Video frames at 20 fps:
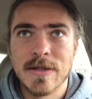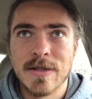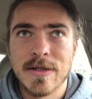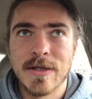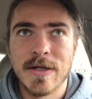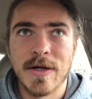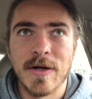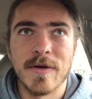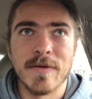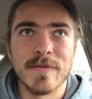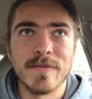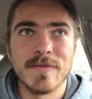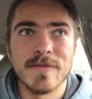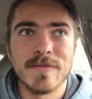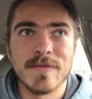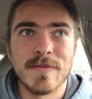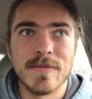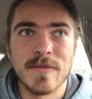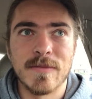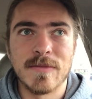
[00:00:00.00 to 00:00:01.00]
you know,
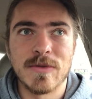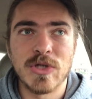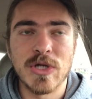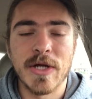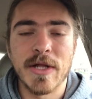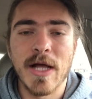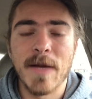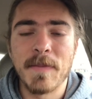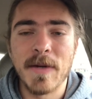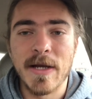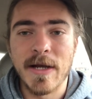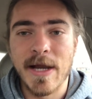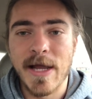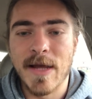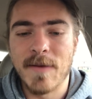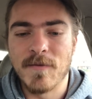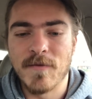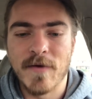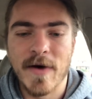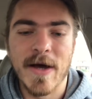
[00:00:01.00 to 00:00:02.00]
shall not be
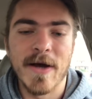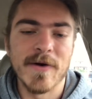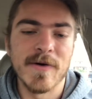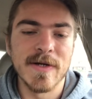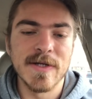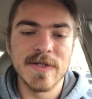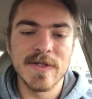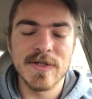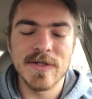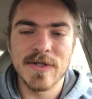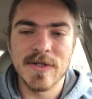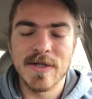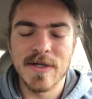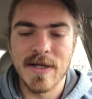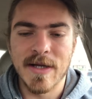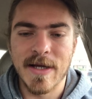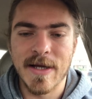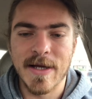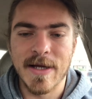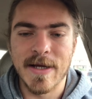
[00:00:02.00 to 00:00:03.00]
named virus,
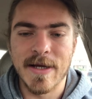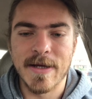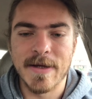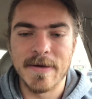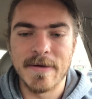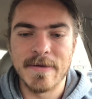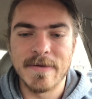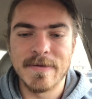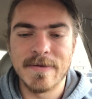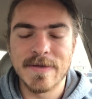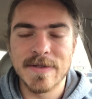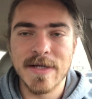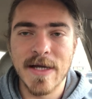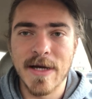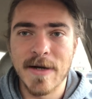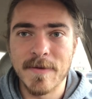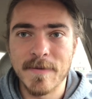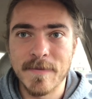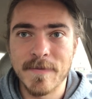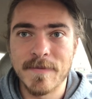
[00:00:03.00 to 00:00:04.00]
uh, it's kind
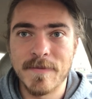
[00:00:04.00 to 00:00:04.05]
of,